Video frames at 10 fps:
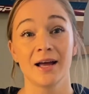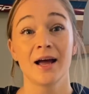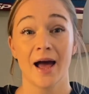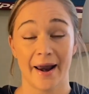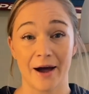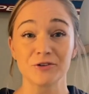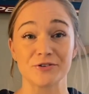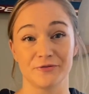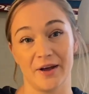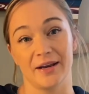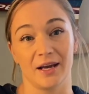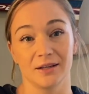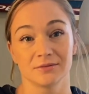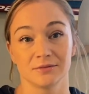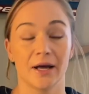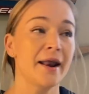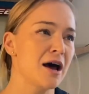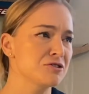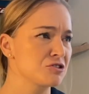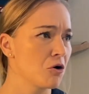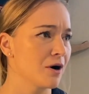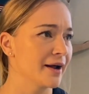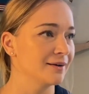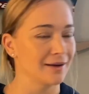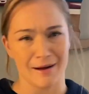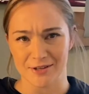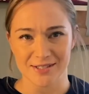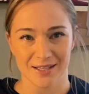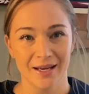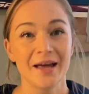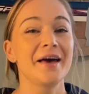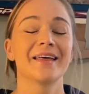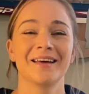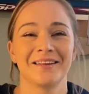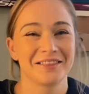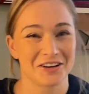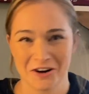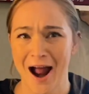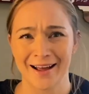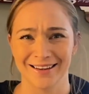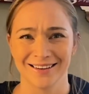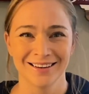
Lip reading: and out defending, and out scoring, obviously, the Kraken.